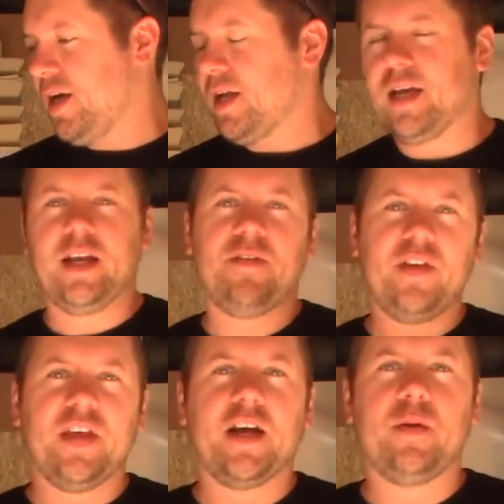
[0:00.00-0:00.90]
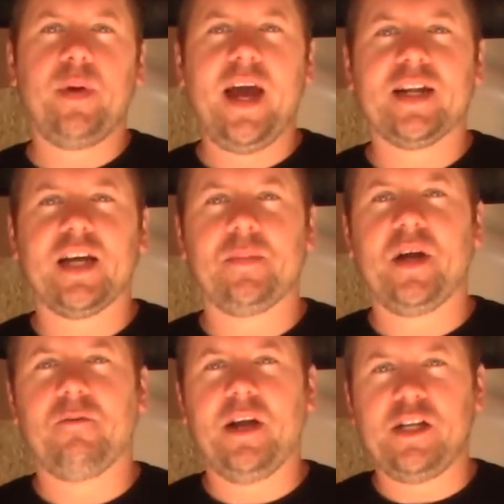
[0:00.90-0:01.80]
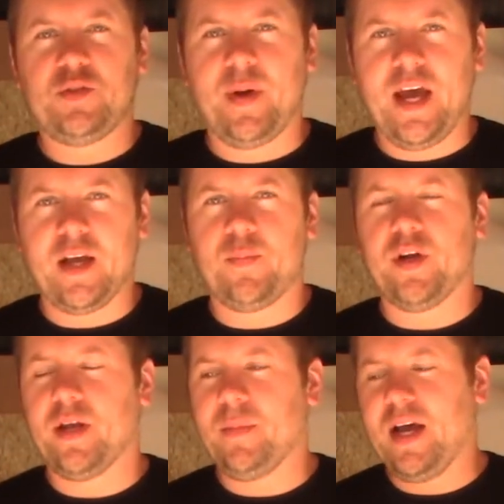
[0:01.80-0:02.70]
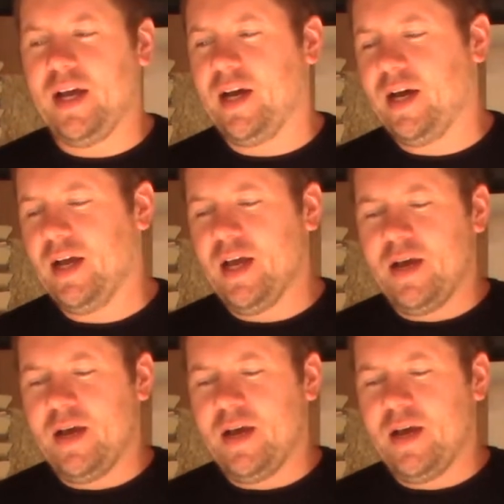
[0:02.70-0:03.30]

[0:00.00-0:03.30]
getting everything unpacked out of my range bag, putting my,